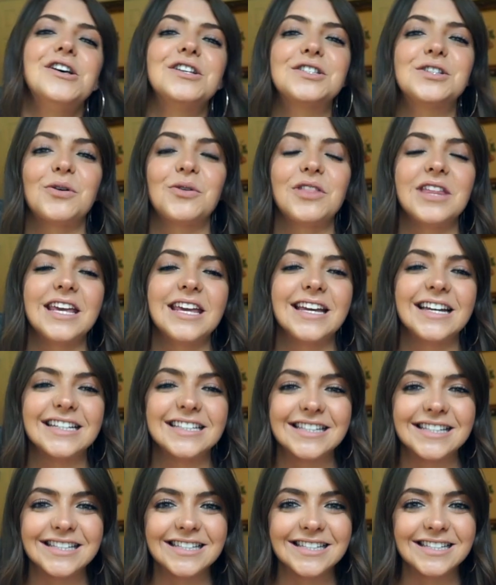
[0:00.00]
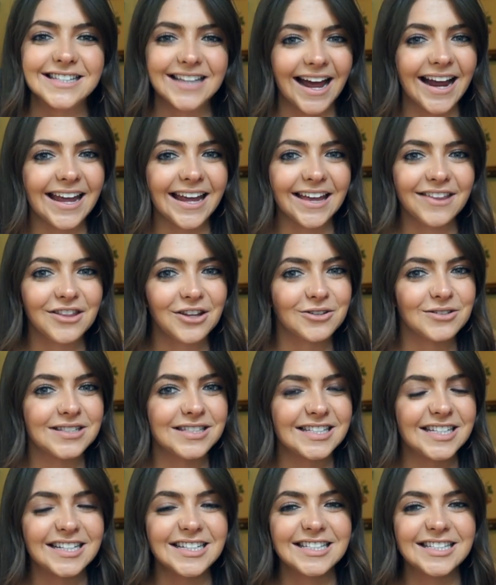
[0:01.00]
So the second those
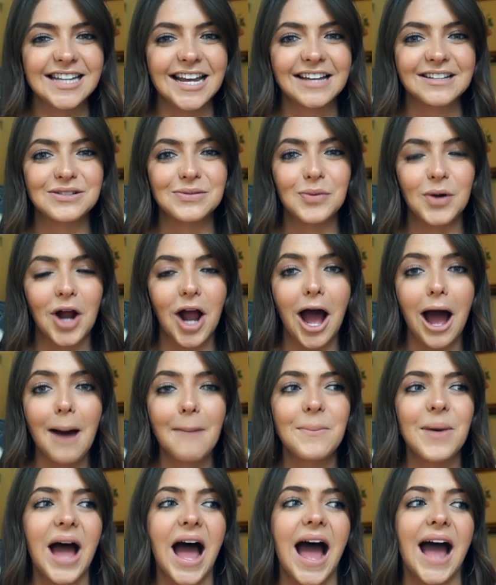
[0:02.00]
6 days were up,